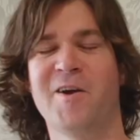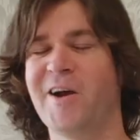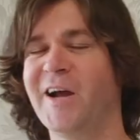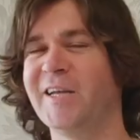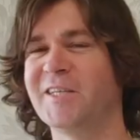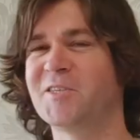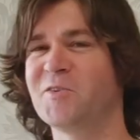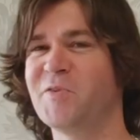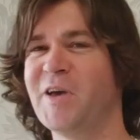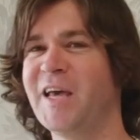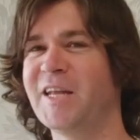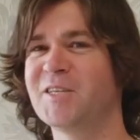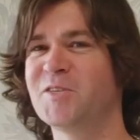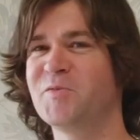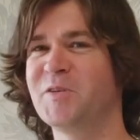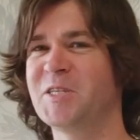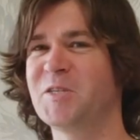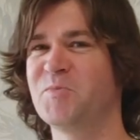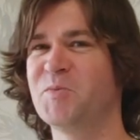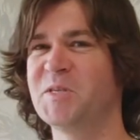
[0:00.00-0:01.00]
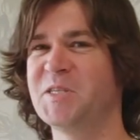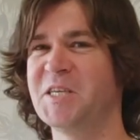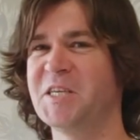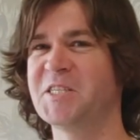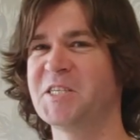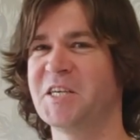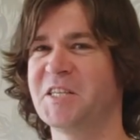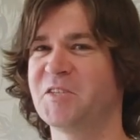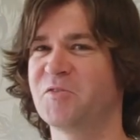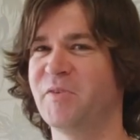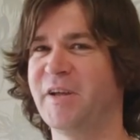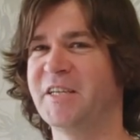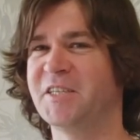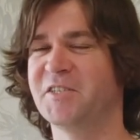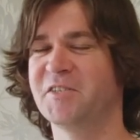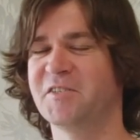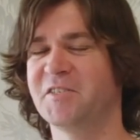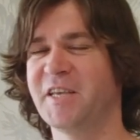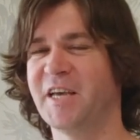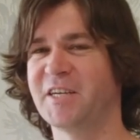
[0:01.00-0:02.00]
All right, so we had to switch positions.
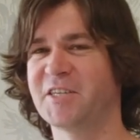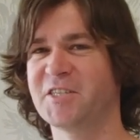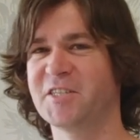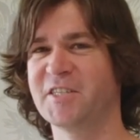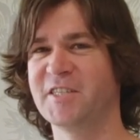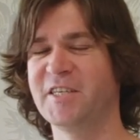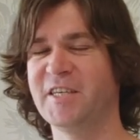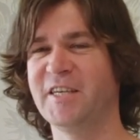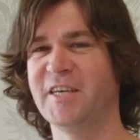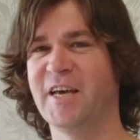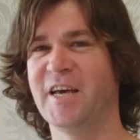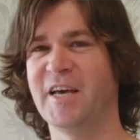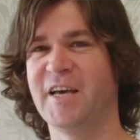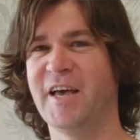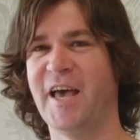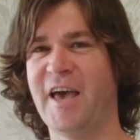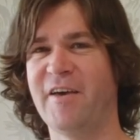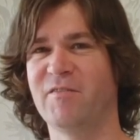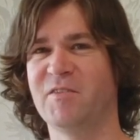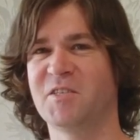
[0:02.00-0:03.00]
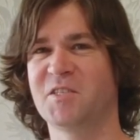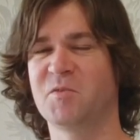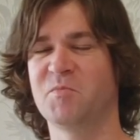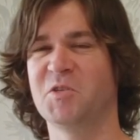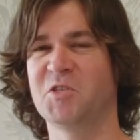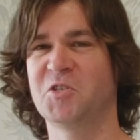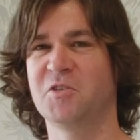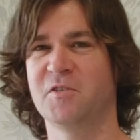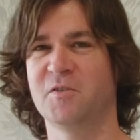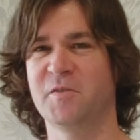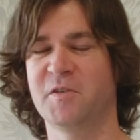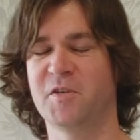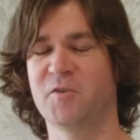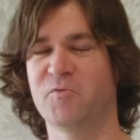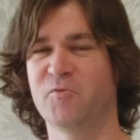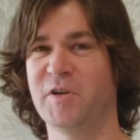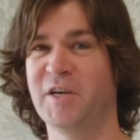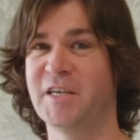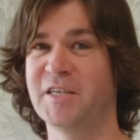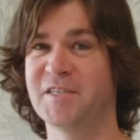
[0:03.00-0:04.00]
Rachel's actually having some issues with her
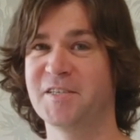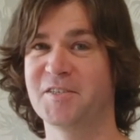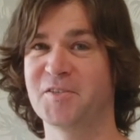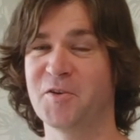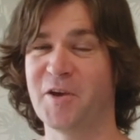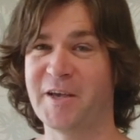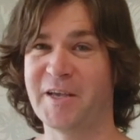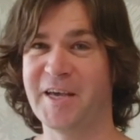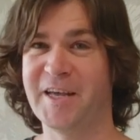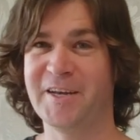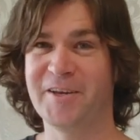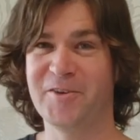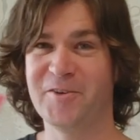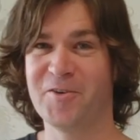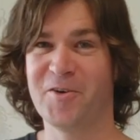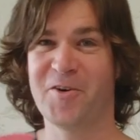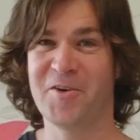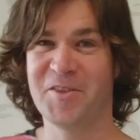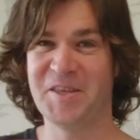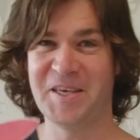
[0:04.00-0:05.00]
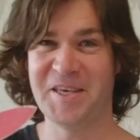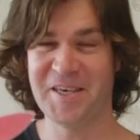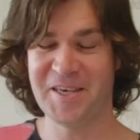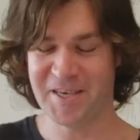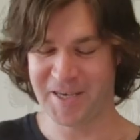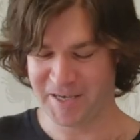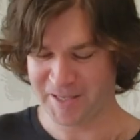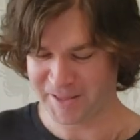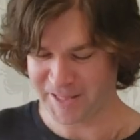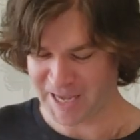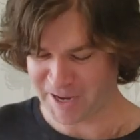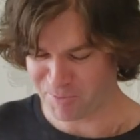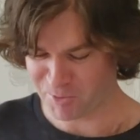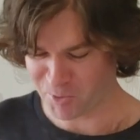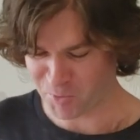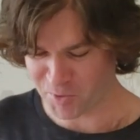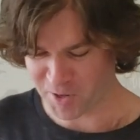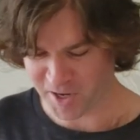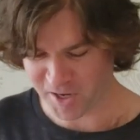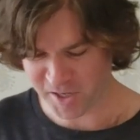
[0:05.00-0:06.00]
wrist, so I gotta do all the labor
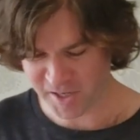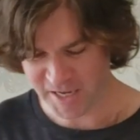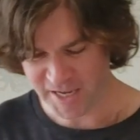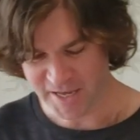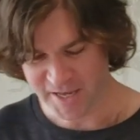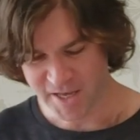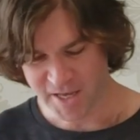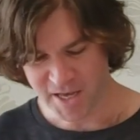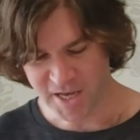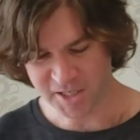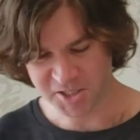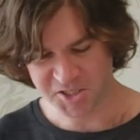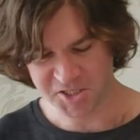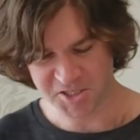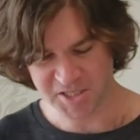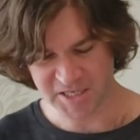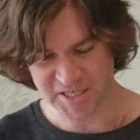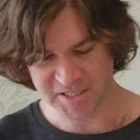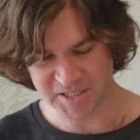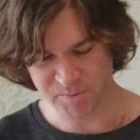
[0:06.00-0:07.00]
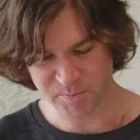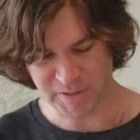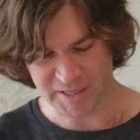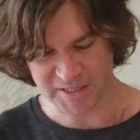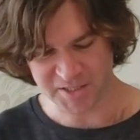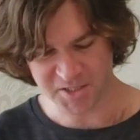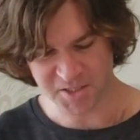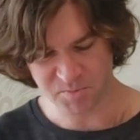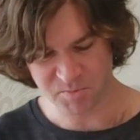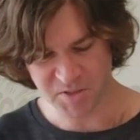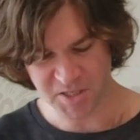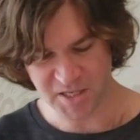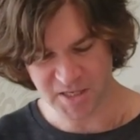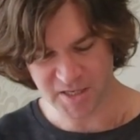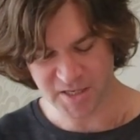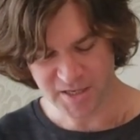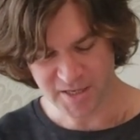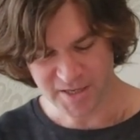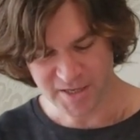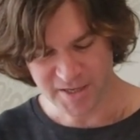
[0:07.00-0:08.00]
work. She did explain to
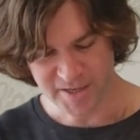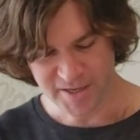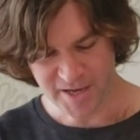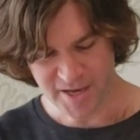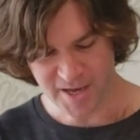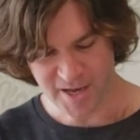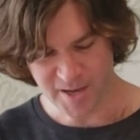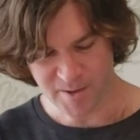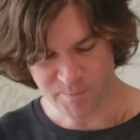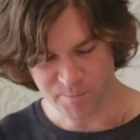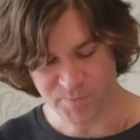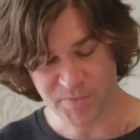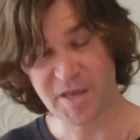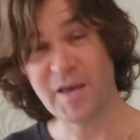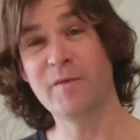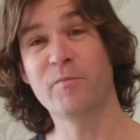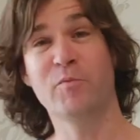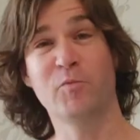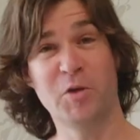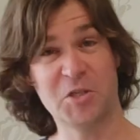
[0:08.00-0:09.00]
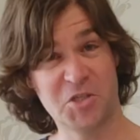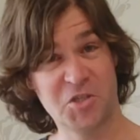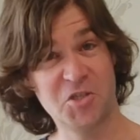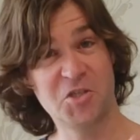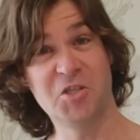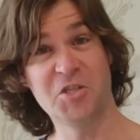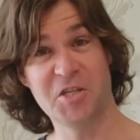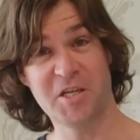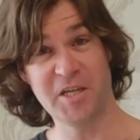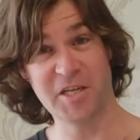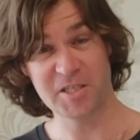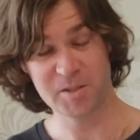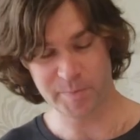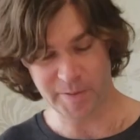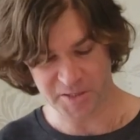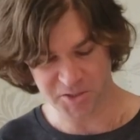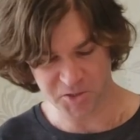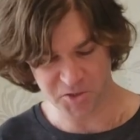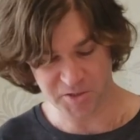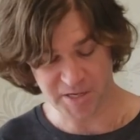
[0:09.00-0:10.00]
me, which she can
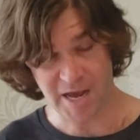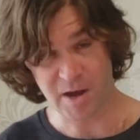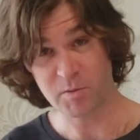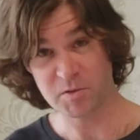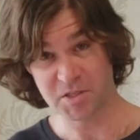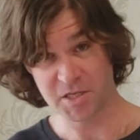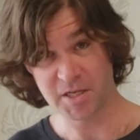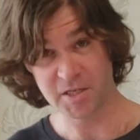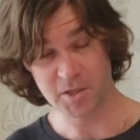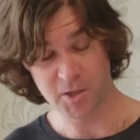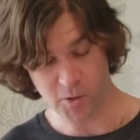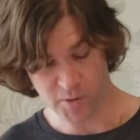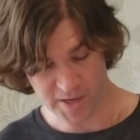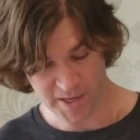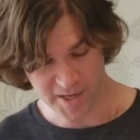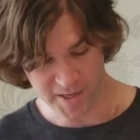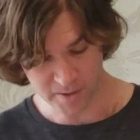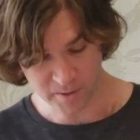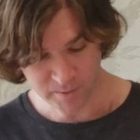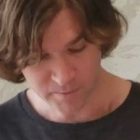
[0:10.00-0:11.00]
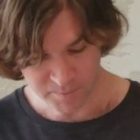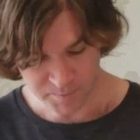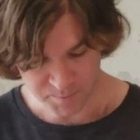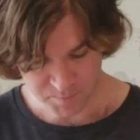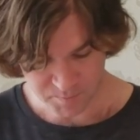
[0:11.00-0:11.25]
explain to you now, so go ahead.